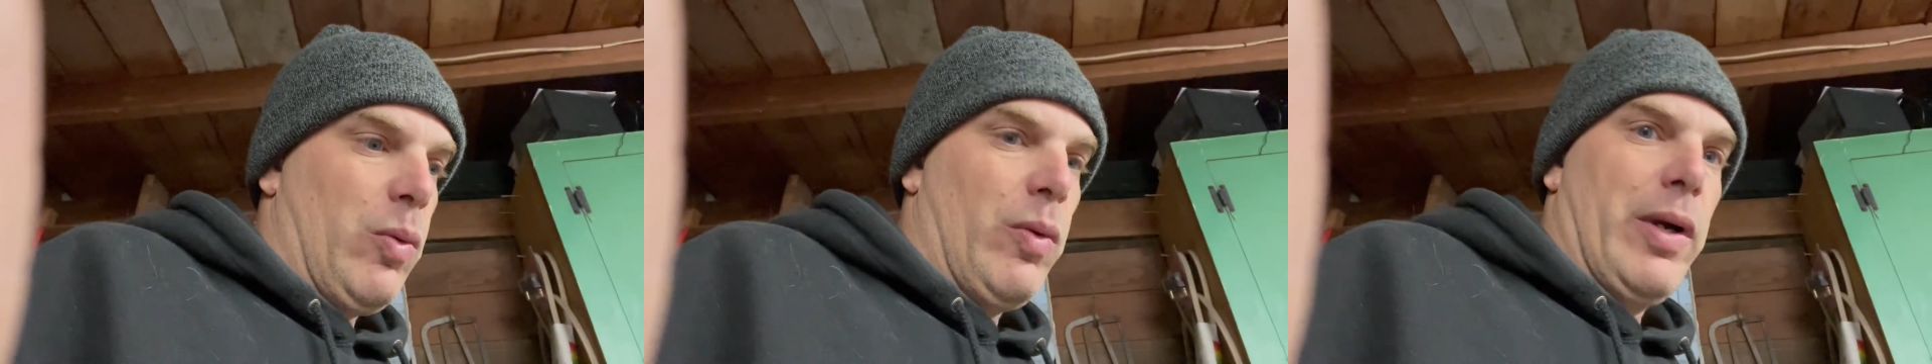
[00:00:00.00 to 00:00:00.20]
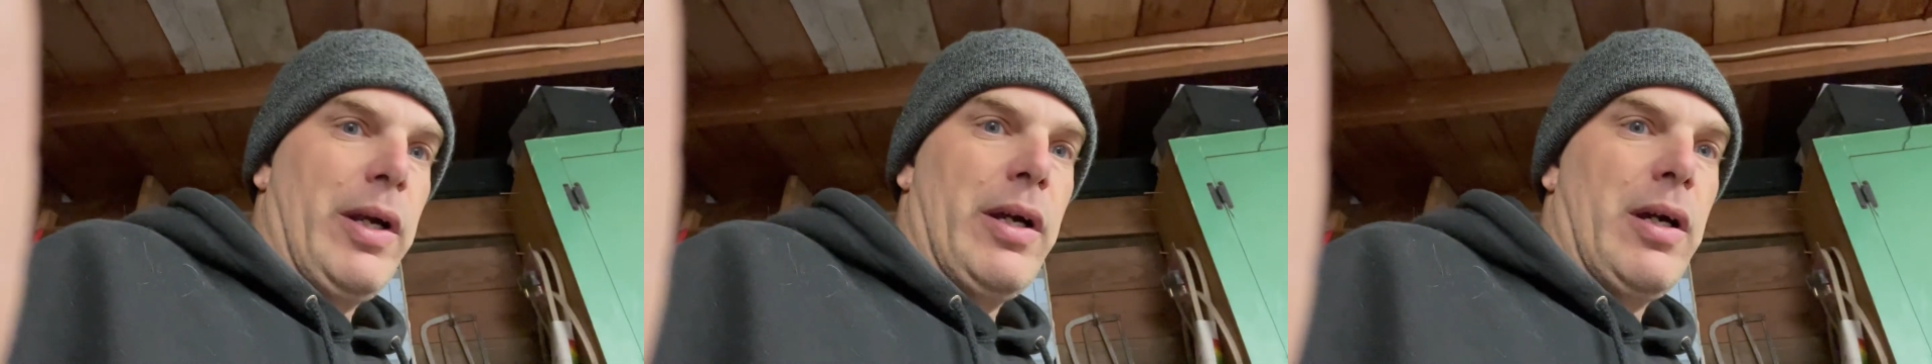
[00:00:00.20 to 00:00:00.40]

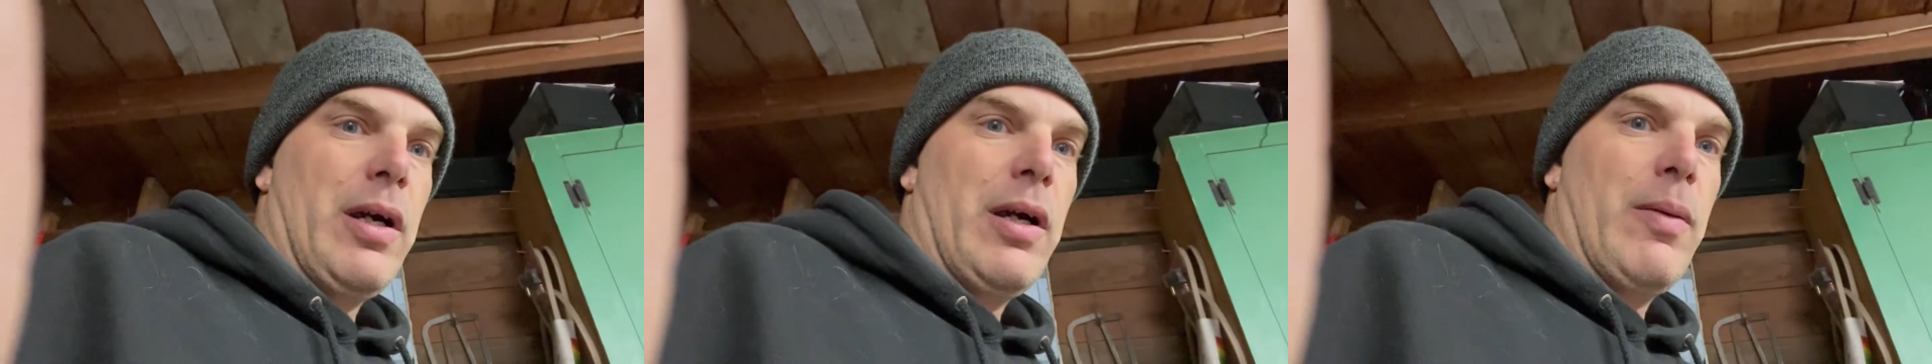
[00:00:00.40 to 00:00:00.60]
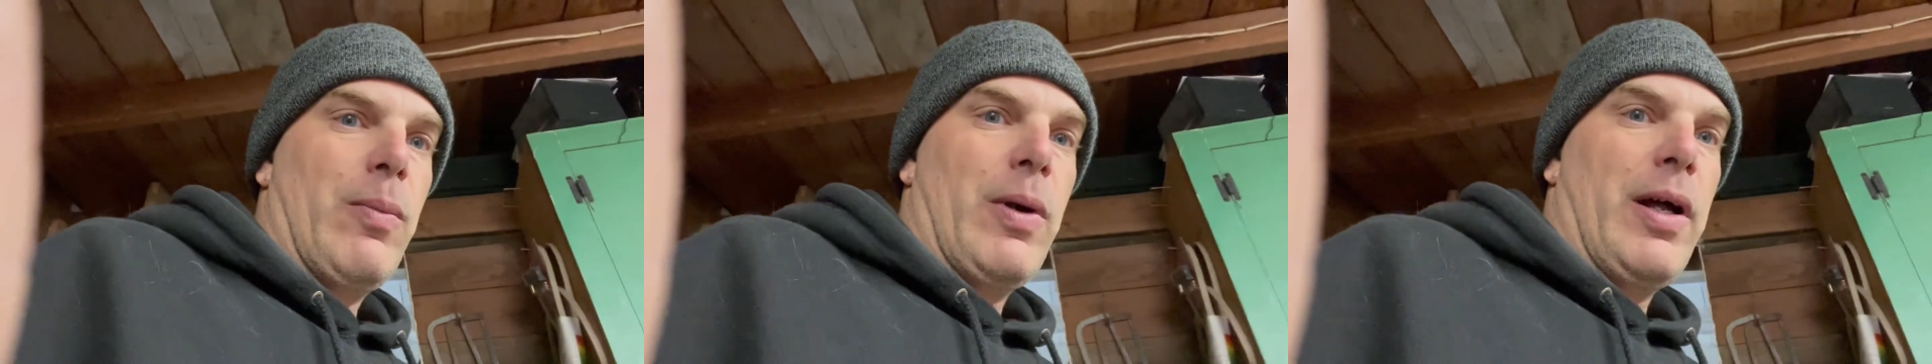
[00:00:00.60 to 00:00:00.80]

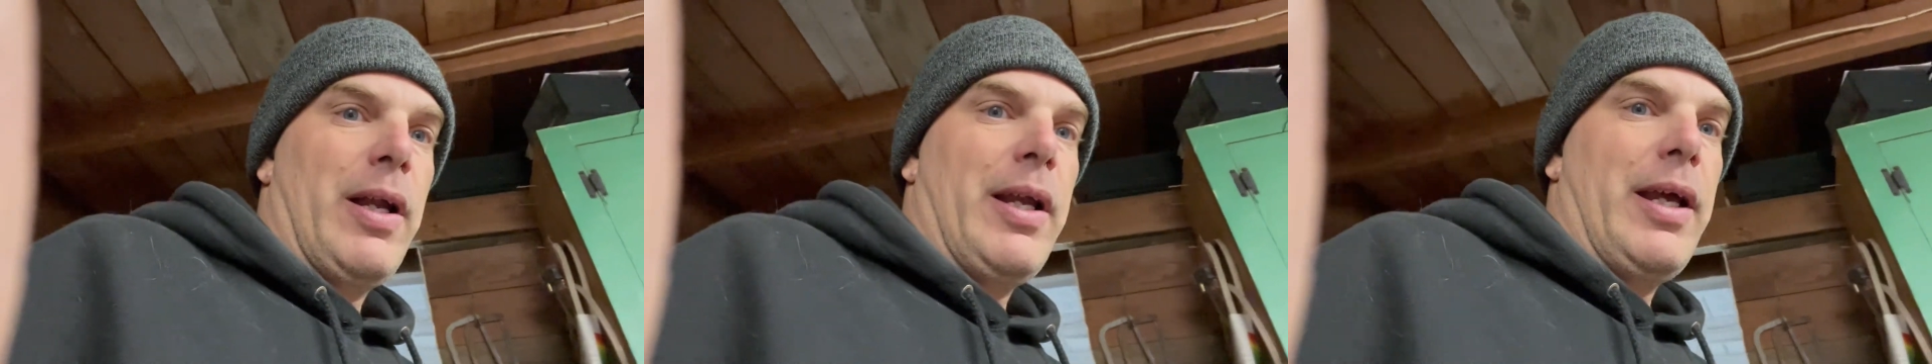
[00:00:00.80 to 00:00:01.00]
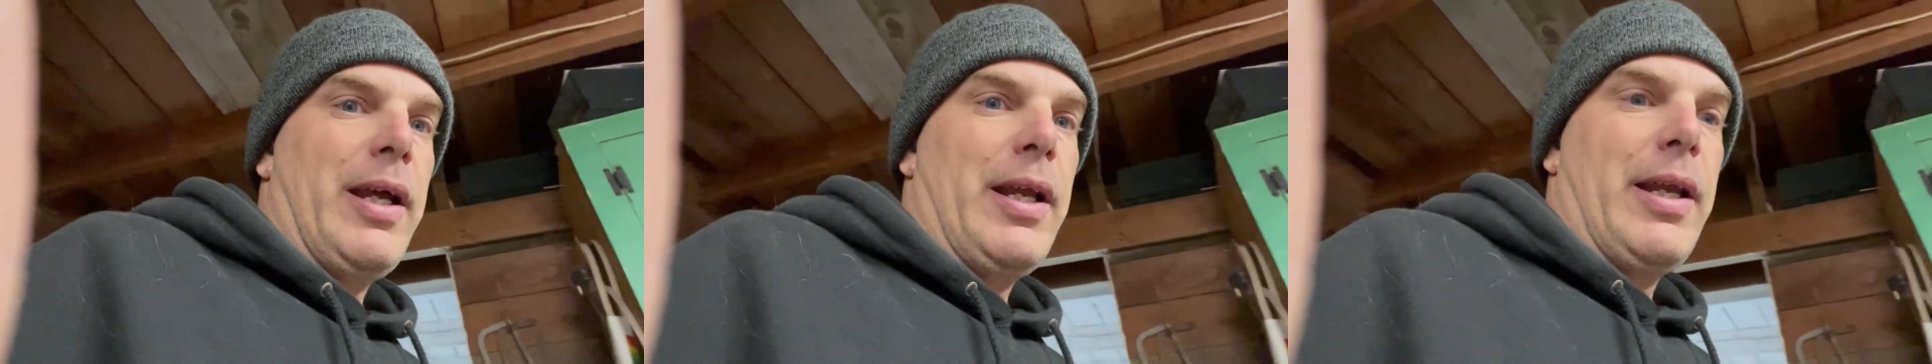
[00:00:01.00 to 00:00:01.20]
we're
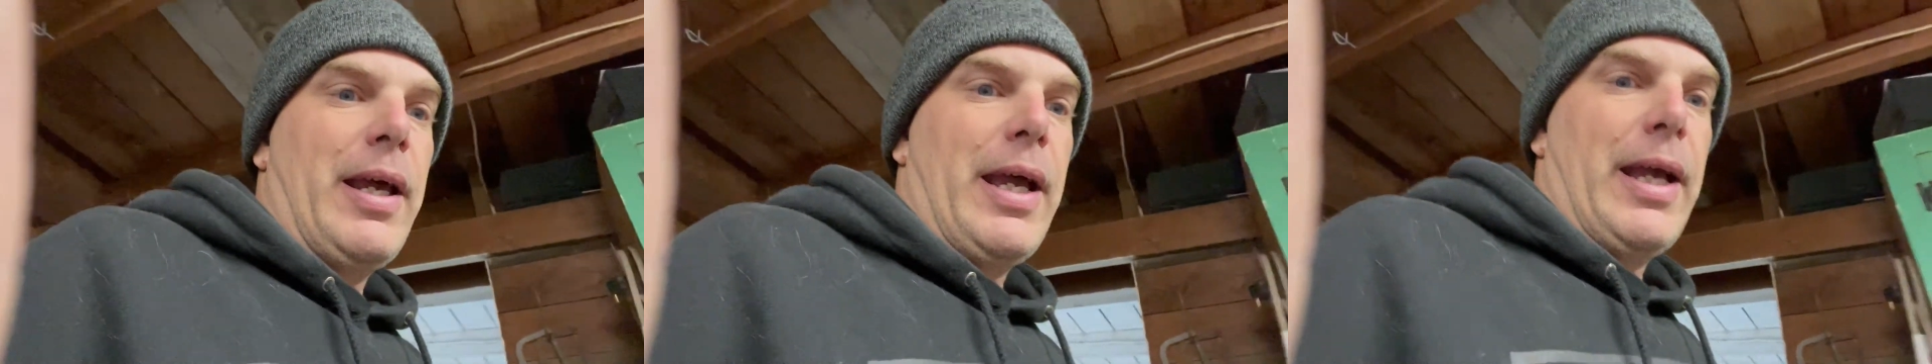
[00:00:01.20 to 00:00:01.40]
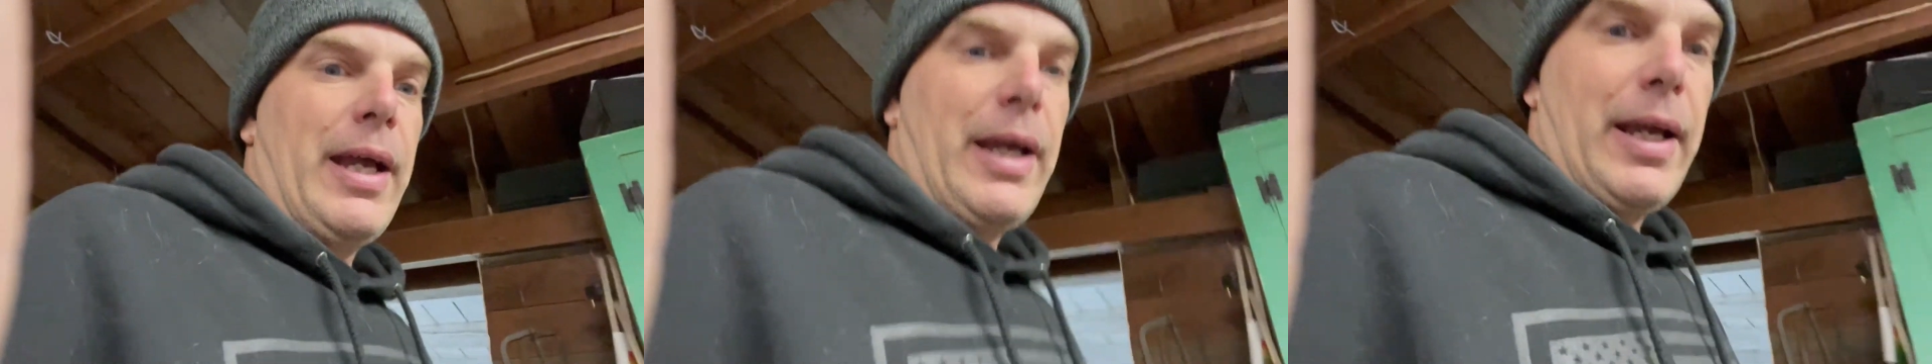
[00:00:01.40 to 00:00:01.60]
running
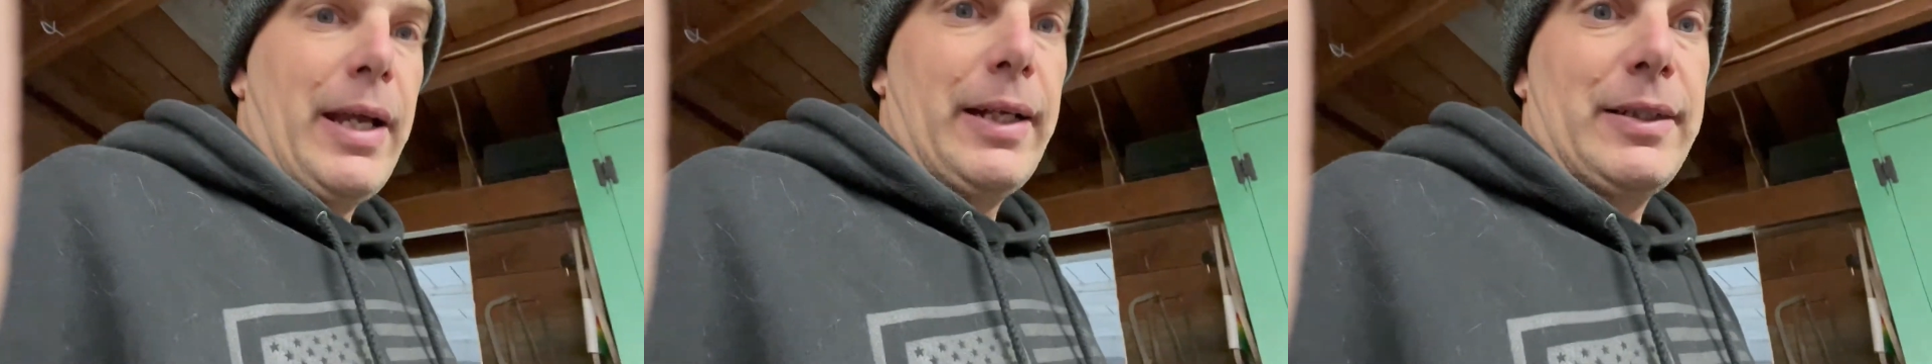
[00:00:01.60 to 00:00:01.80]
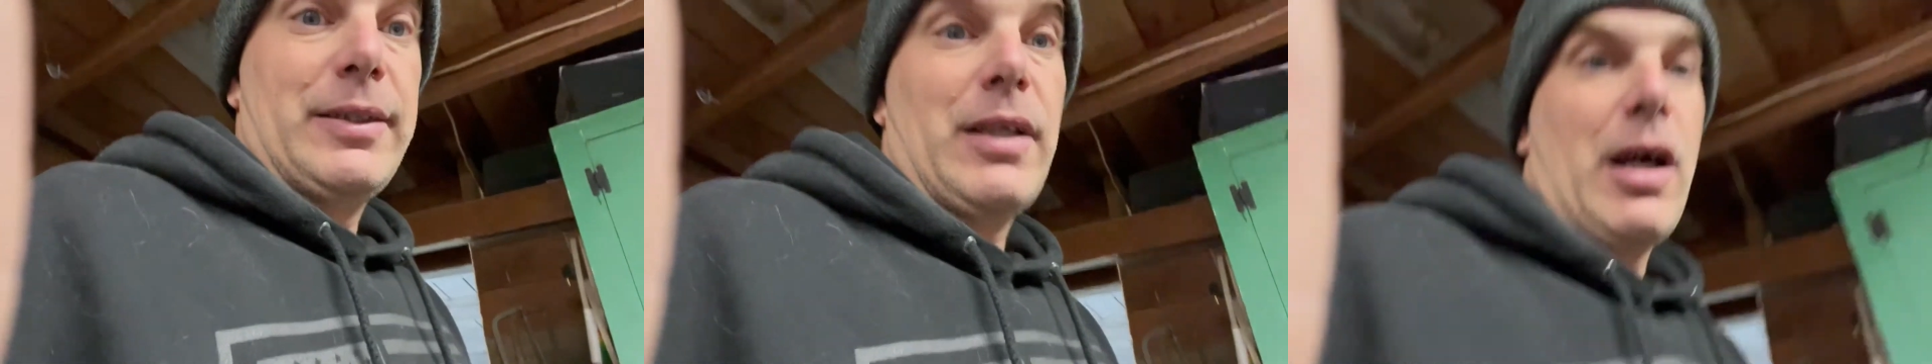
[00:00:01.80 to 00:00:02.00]

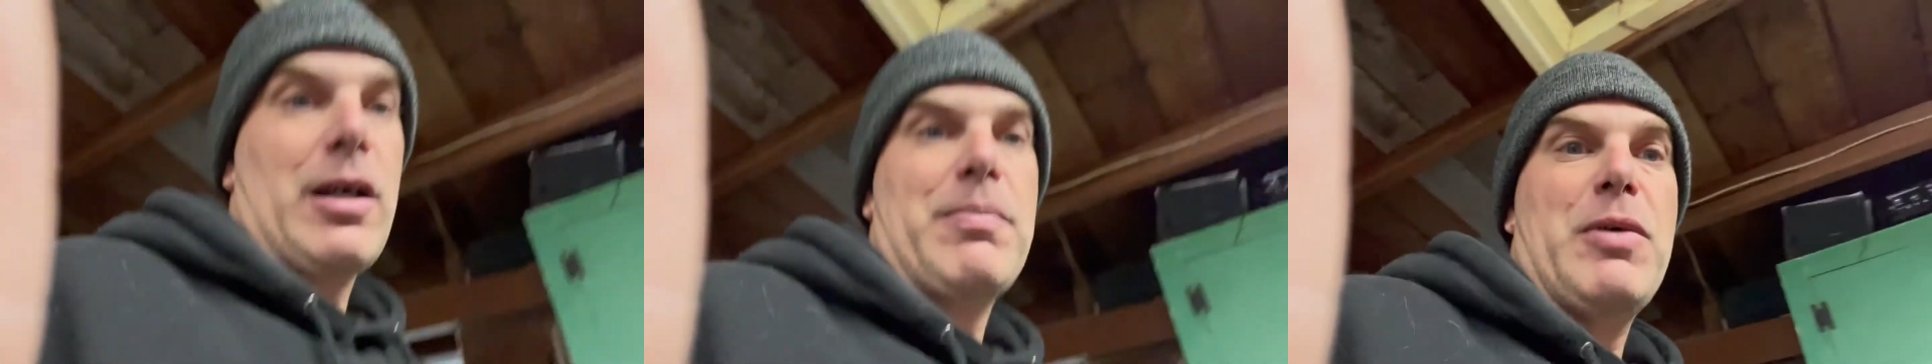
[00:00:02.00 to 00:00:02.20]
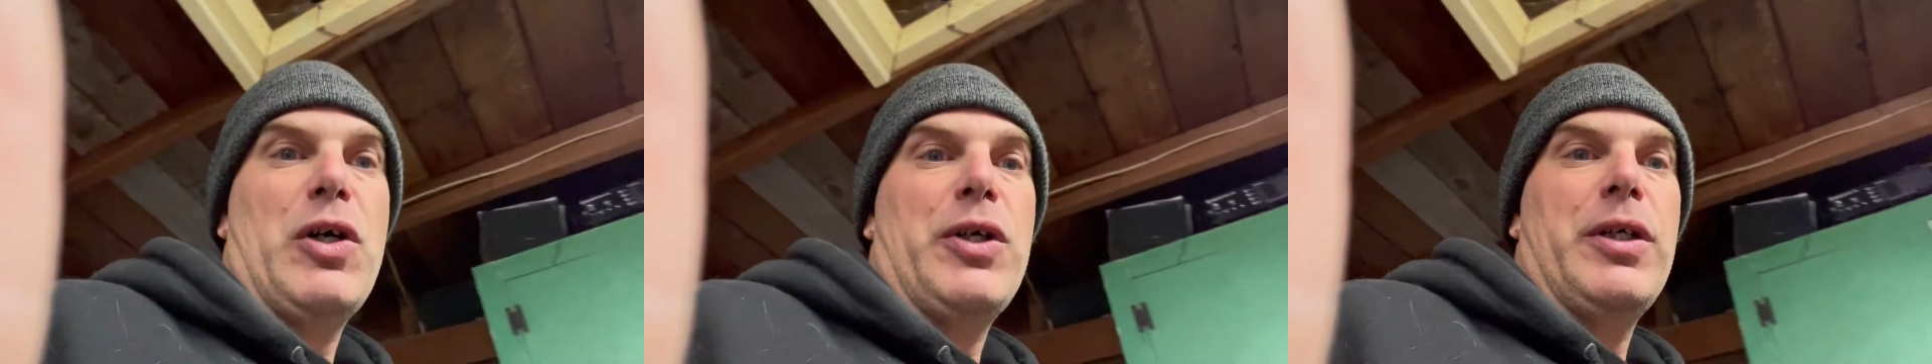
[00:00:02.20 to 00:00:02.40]
a
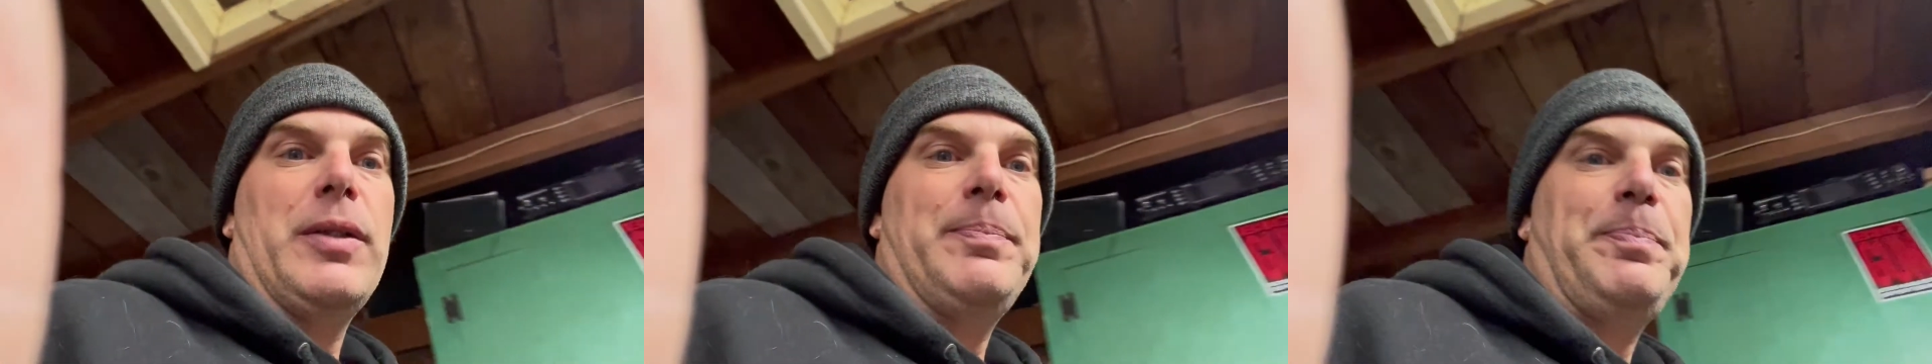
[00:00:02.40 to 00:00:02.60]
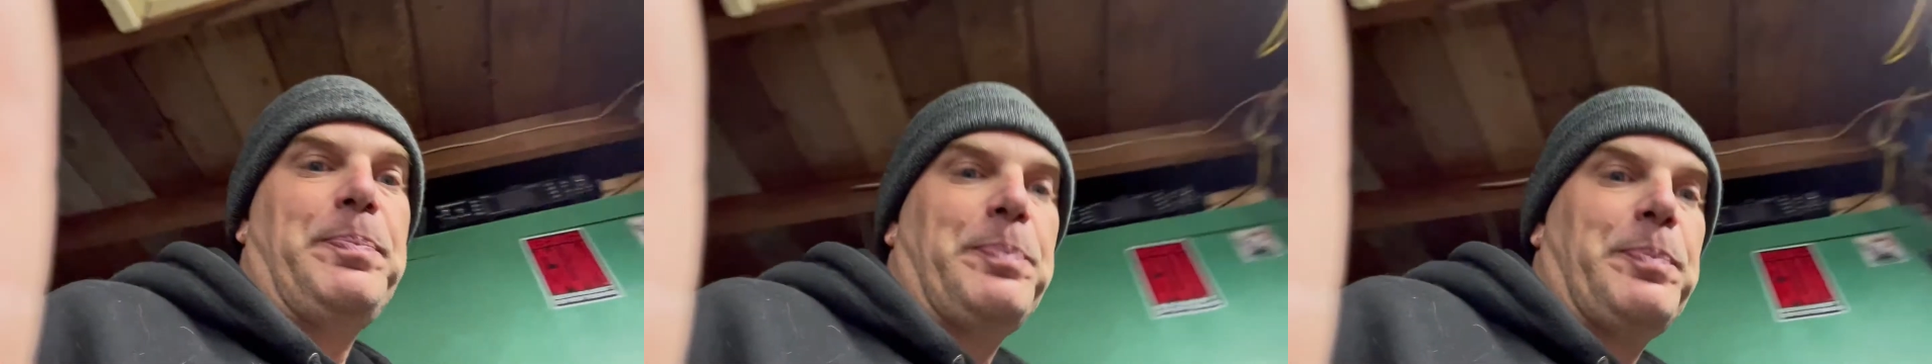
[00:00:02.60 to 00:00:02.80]
stock motor.